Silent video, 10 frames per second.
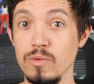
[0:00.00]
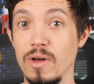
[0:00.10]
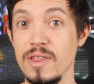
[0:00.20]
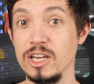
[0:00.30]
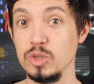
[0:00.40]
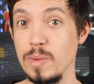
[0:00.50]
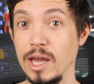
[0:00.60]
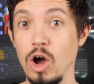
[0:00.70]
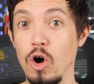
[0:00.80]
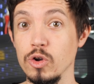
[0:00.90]
rather than it just
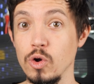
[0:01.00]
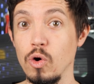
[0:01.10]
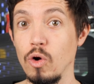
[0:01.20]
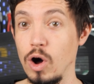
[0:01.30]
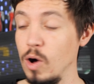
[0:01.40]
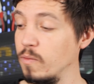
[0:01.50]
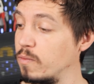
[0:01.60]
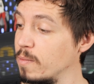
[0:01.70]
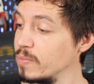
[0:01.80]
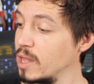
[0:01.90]
being on or
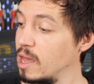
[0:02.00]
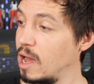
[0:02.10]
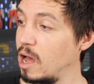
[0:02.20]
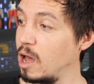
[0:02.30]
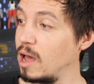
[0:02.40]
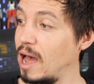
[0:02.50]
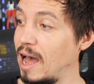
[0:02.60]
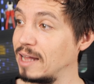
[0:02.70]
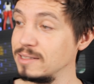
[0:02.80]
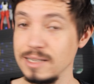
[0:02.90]
off.
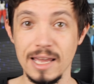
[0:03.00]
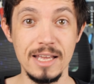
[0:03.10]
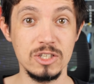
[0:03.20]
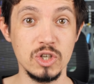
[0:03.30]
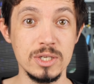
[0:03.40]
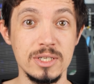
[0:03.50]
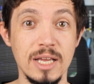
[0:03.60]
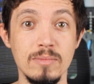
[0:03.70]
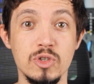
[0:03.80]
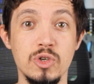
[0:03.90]
And it just
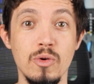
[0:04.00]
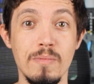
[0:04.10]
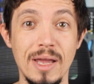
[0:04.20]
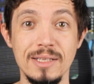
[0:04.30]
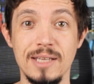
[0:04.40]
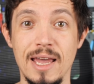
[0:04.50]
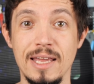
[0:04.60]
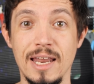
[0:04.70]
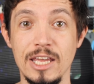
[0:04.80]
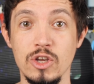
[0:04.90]
seems to
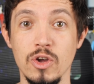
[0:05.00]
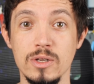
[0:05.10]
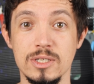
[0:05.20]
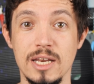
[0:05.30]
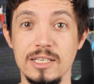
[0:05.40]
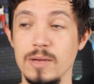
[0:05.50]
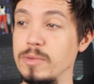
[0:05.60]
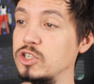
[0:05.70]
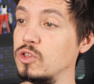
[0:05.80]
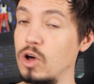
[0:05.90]
maintain a good steady
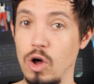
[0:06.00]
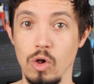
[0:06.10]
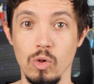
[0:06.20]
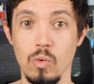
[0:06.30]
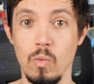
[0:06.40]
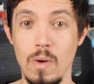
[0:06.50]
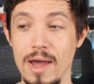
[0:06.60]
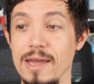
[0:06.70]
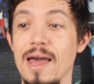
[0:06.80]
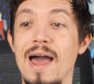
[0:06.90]
temperature the whole
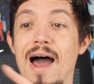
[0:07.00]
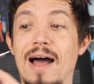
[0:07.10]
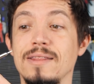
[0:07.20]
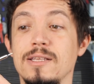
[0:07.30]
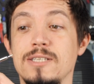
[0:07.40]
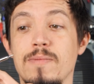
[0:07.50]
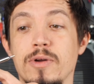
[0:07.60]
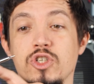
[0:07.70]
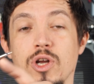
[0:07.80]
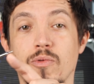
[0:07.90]
way, and the
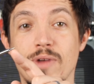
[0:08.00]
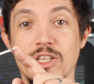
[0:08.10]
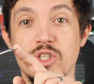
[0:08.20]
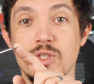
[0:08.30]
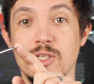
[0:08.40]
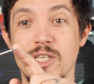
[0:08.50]
temperature reaches the